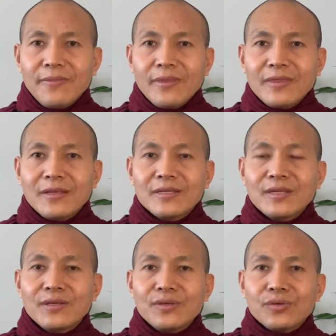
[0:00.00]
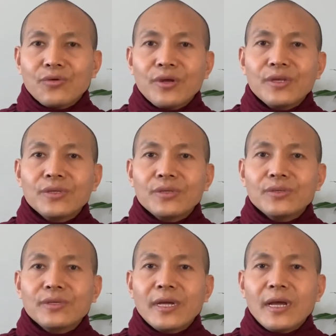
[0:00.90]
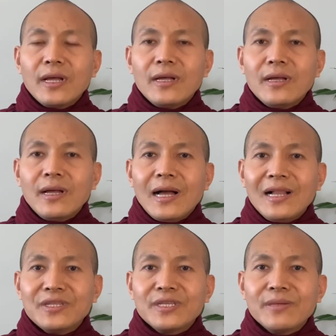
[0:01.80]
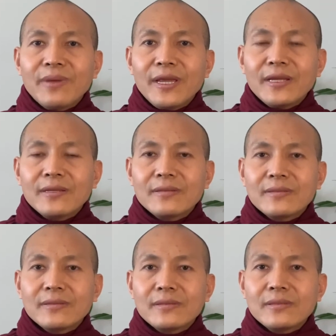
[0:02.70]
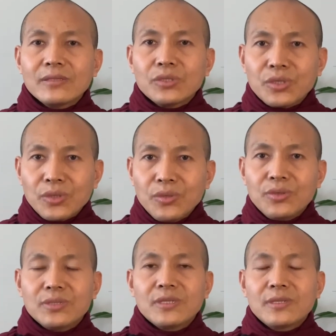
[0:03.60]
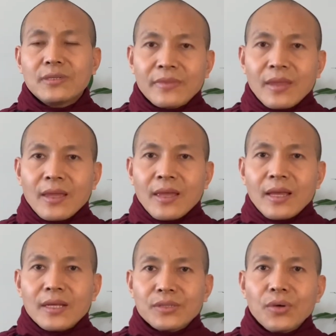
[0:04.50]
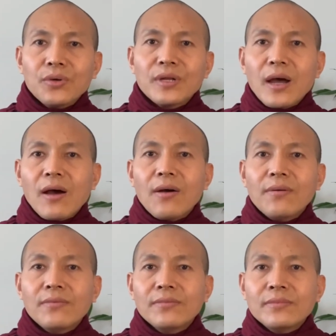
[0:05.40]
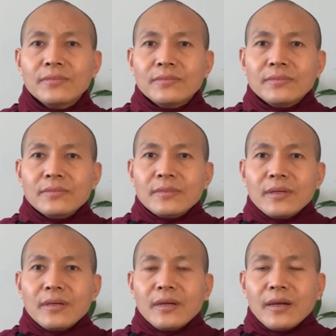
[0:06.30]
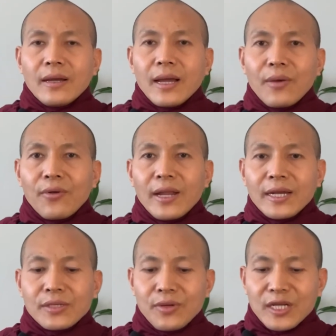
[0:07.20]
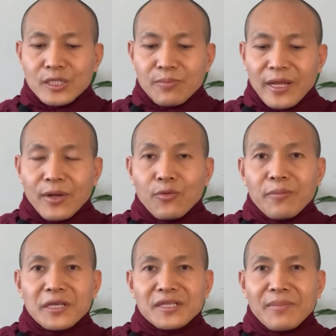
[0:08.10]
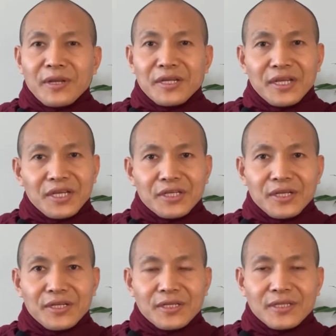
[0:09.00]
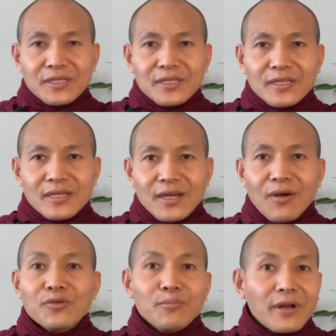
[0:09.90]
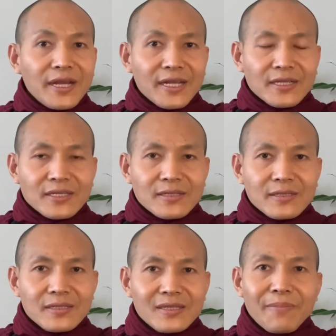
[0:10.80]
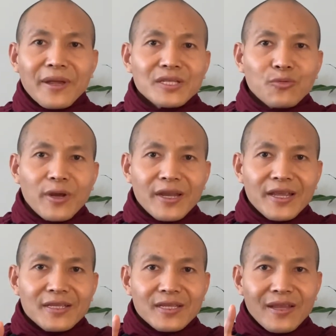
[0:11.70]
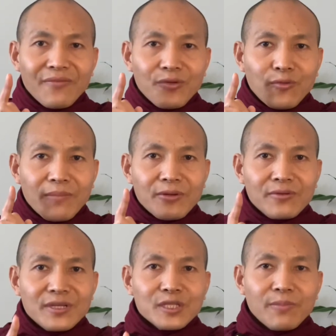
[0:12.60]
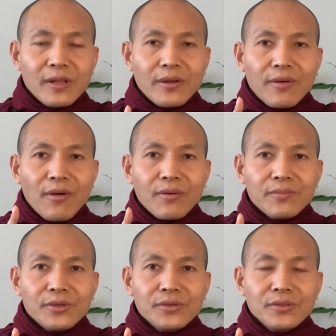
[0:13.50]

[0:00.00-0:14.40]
This is you going to the ultimate truth. So now I would like to explain Vipassana meditation, how to practice. The best way is, if you want to dispel the wrong view,